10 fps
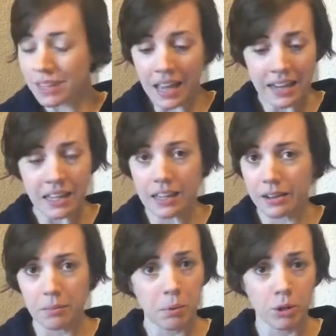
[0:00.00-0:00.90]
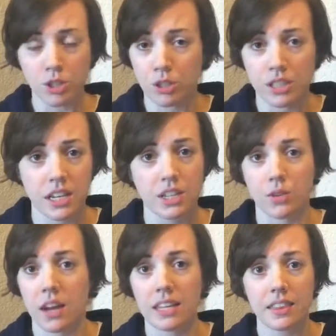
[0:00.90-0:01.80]
any personal stakes or
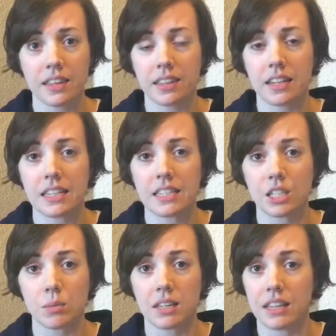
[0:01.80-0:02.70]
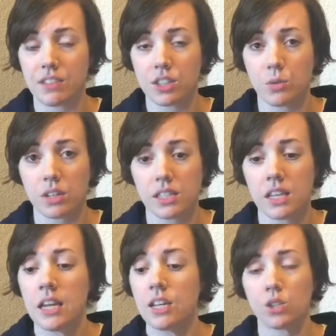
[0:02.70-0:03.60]
anything that needs to be given to us
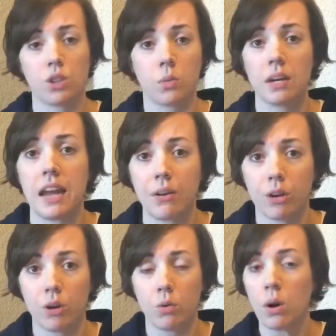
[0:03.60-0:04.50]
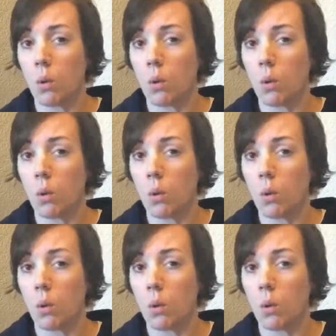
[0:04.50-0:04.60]
so that we now know